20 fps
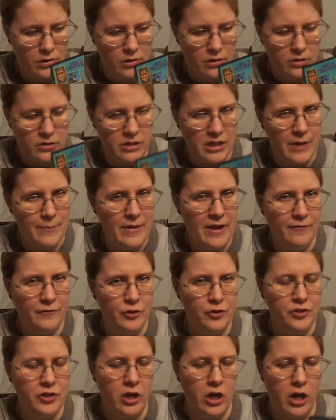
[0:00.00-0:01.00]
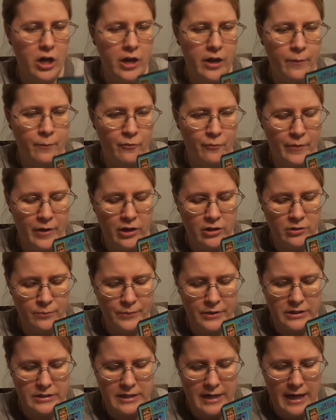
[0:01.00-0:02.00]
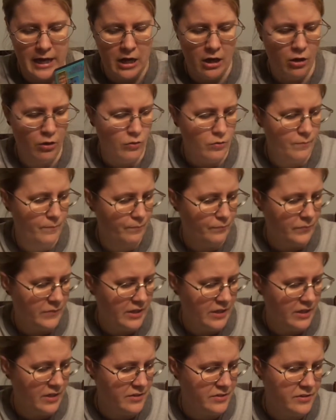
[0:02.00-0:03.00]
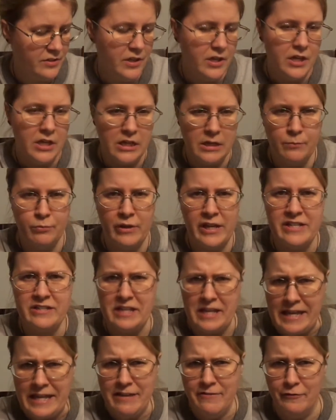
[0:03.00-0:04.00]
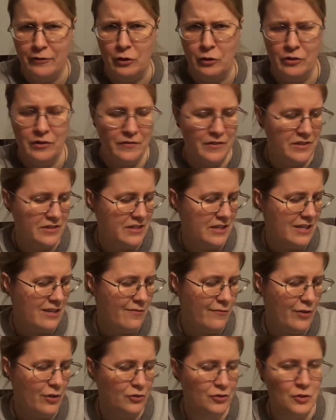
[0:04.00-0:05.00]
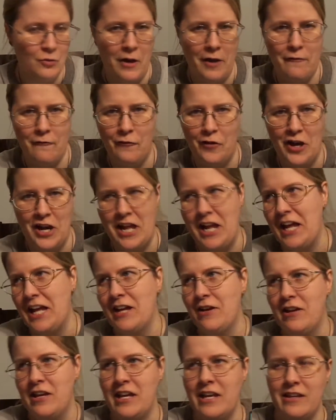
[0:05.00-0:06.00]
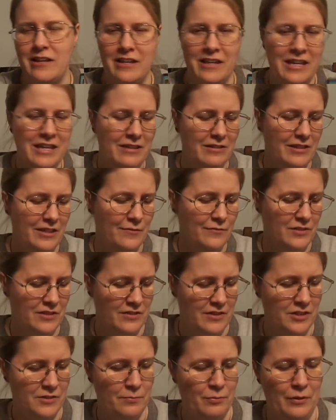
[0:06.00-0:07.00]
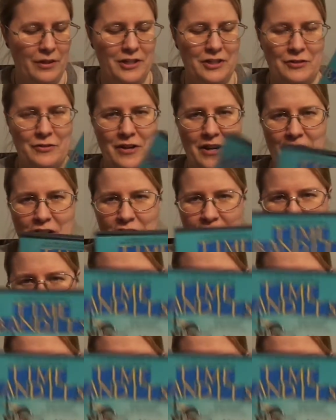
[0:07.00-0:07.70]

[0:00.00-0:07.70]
Time After Time with Malcolm McDowell. He plays Evil in this. And Evil is quite funny. He lives in this place right here.